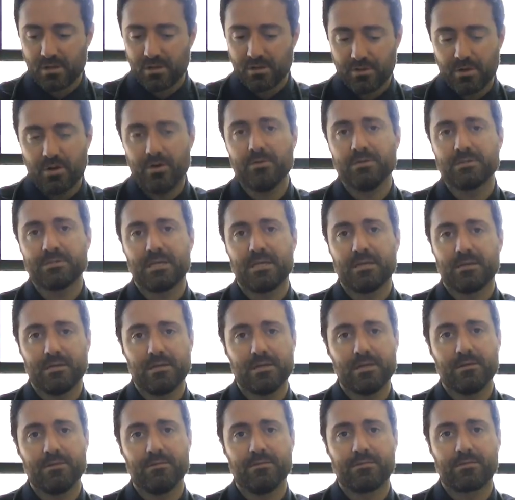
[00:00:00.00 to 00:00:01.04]
those that
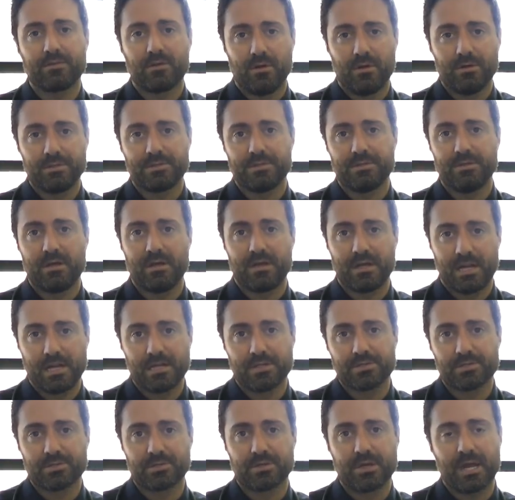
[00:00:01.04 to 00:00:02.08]
live closer to
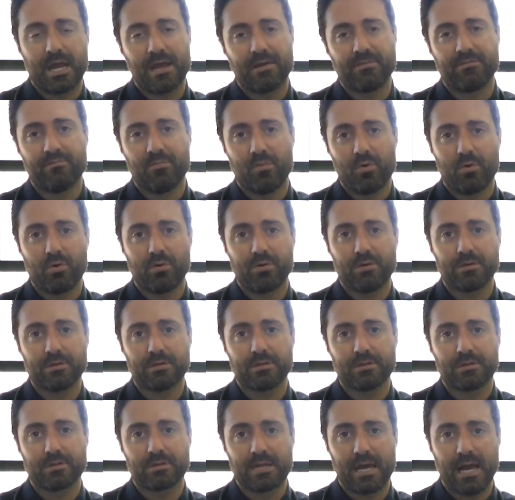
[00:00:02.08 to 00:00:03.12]
nature have more
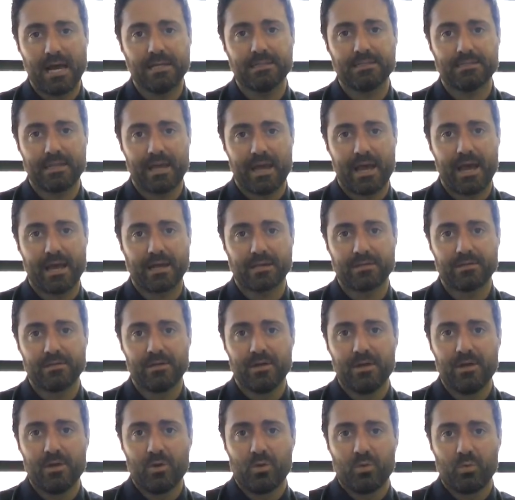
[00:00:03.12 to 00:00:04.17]
contact
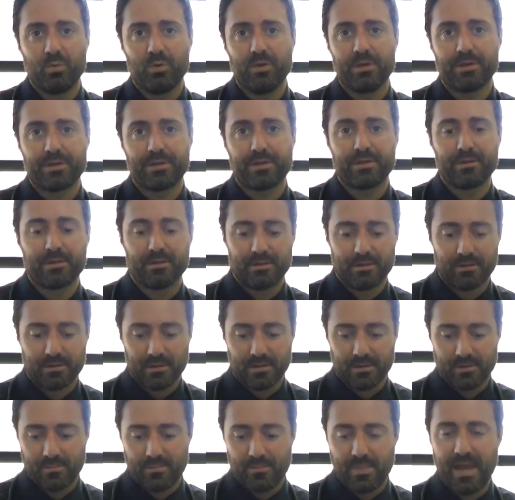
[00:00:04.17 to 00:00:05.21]
with
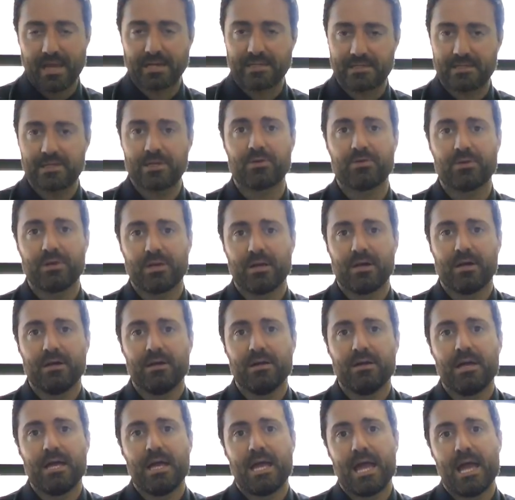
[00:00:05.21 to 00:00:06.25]
bacteria,
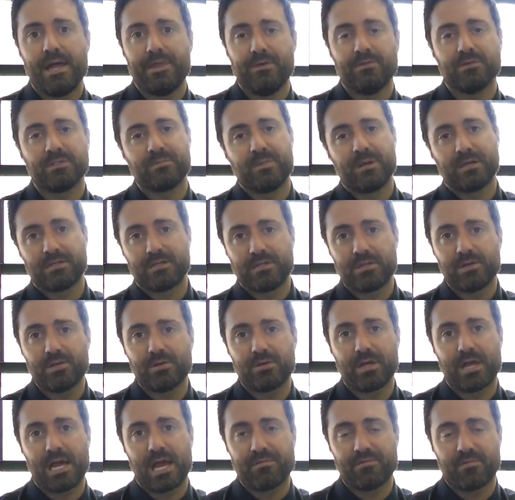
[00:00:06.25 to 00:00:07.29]
and those
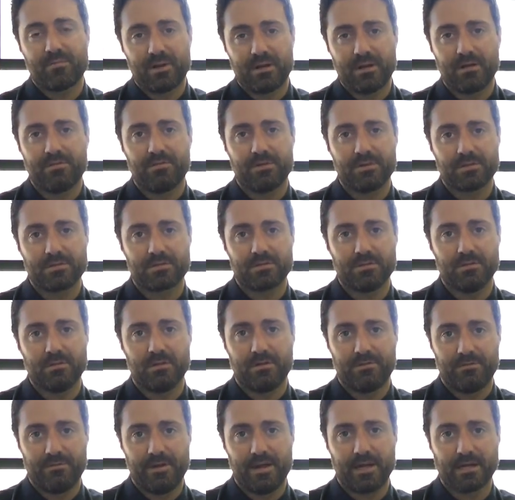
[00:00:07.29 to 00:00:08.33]
bacteria have a beneficial
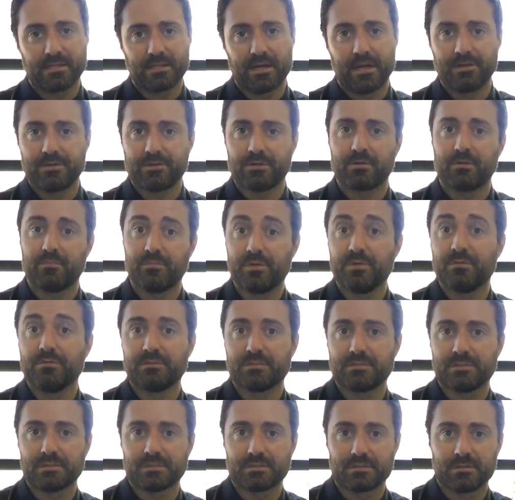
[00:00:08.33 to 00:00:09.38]
effect on your immune
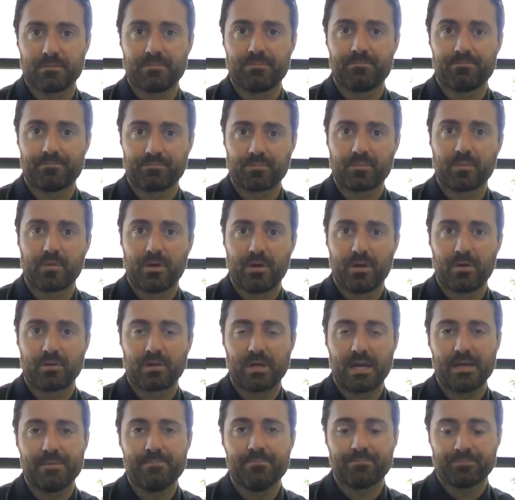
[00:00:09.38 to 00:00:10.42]
system,
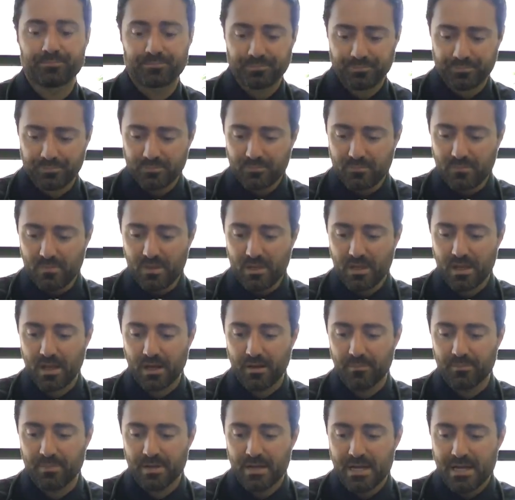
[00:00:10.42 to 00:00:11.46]
okay?
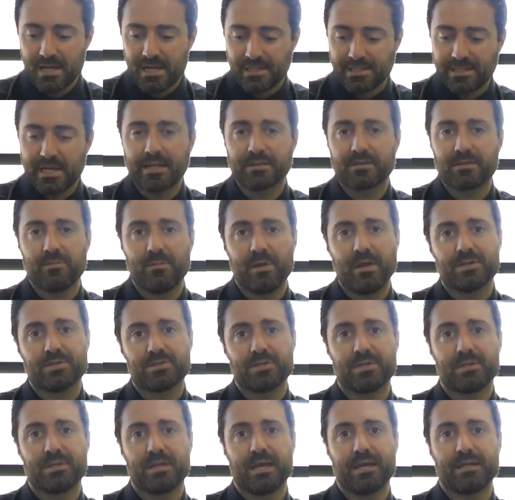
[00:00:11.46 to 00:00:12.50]
Um, not to
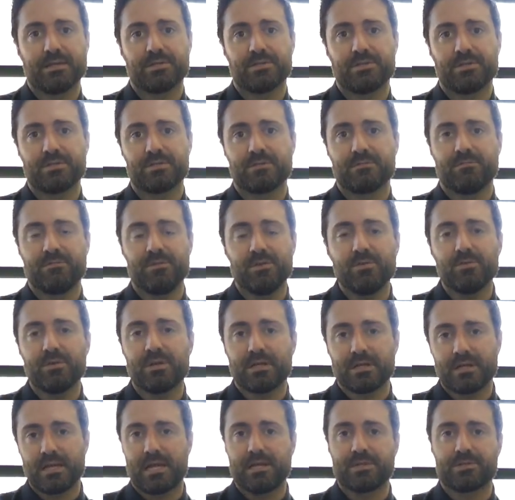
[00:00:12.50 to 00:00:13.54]
mention that just
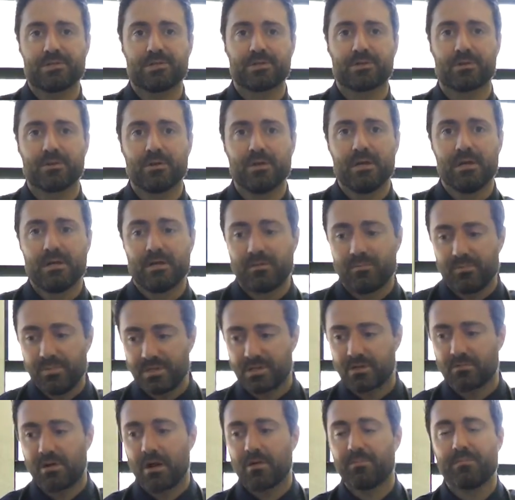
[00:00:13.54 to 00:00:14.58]
viewing nature,
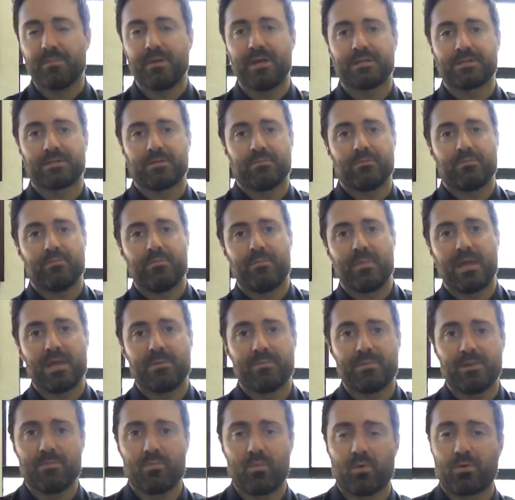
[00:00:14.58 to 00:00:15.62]
being around nature, may
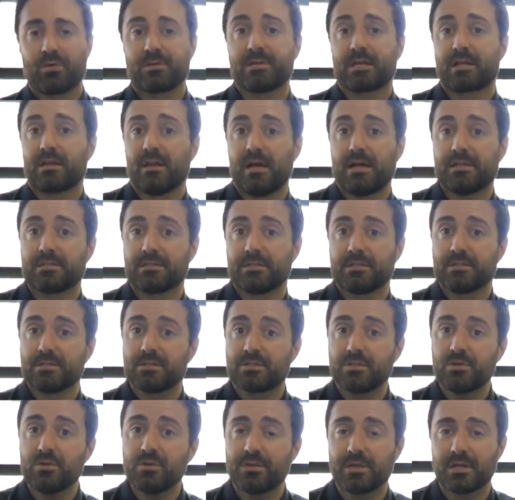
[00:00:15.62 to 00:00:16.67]
more psychologically
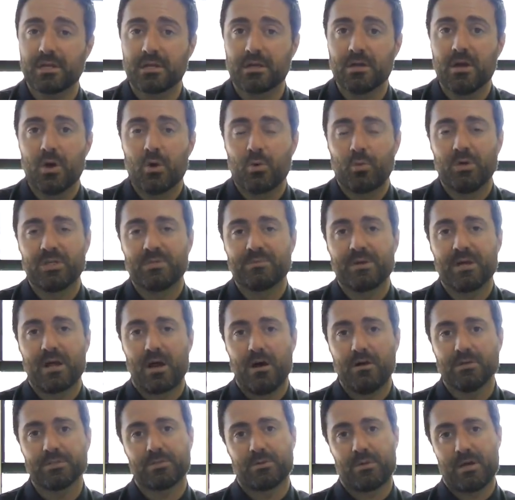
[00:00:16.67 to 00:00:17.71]
soothing, which may
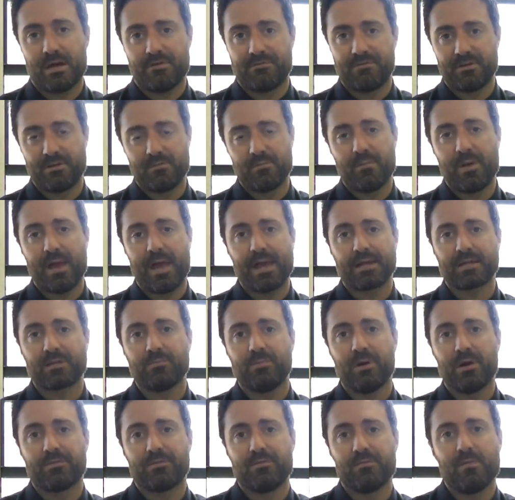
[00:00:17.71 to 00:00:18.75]
also have an impact.
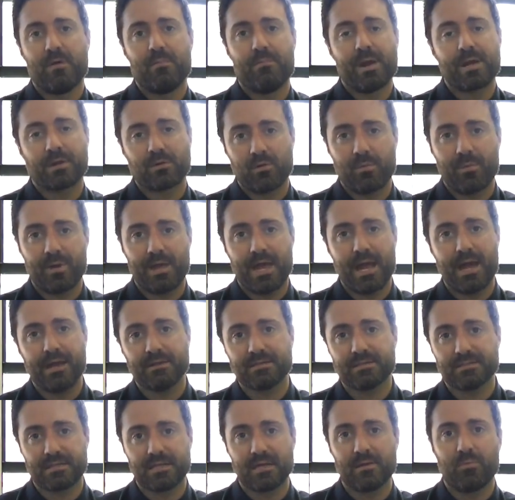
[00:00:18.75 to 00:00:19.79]
But from a microbiota
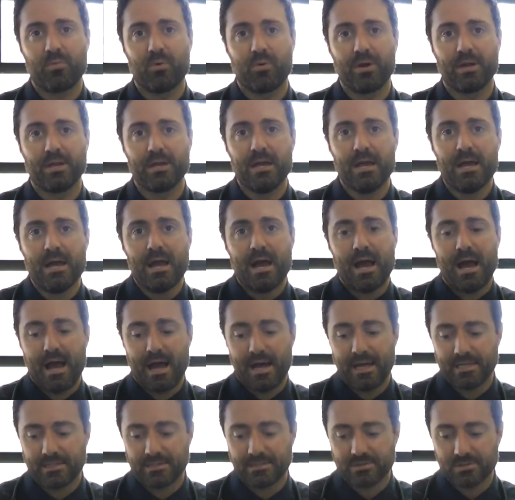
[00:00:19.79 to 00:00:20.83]
standpoint,
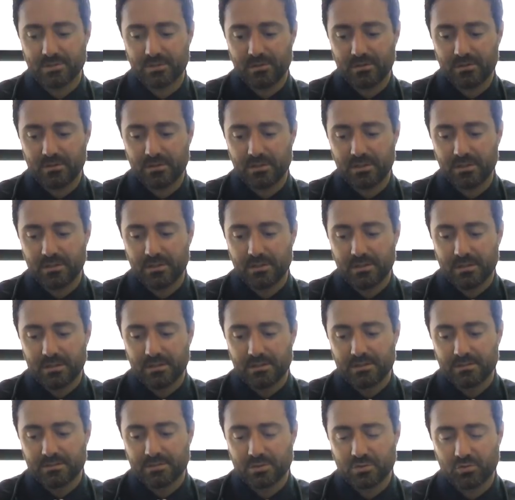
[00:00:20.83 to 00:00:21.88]
I certainly
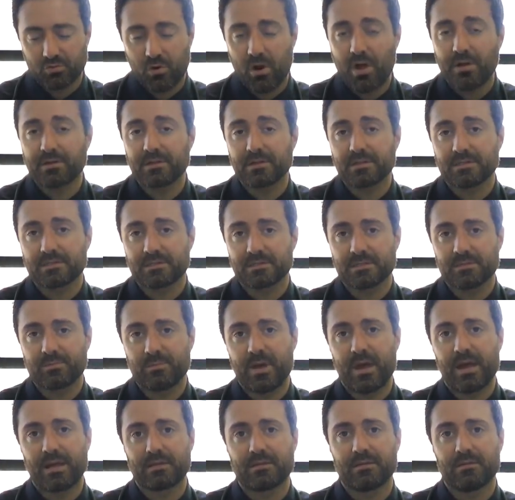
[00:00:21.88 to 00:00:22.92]
strongly
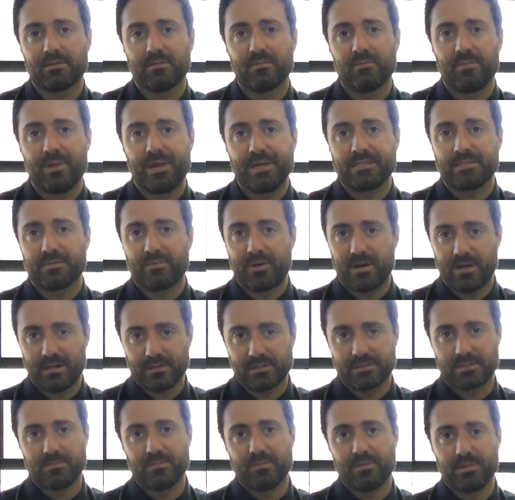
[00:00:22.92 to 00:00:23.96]
suspect, based upon
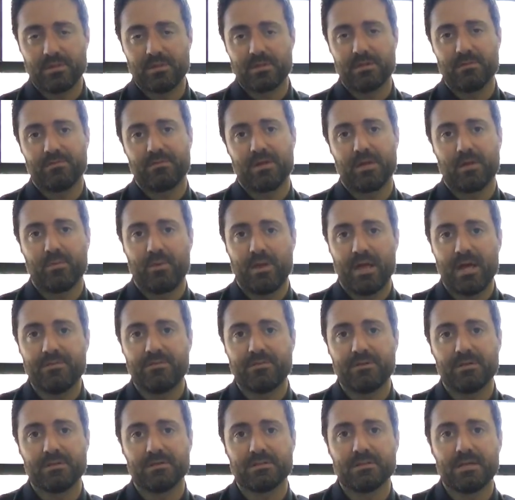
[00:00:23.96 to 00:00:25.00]
some of the available
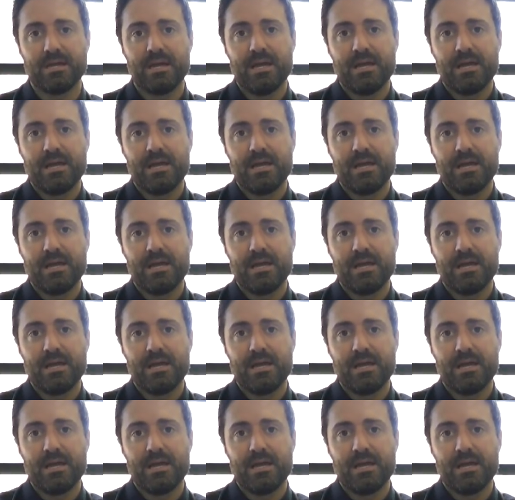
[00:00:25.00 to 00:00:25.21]
evidence,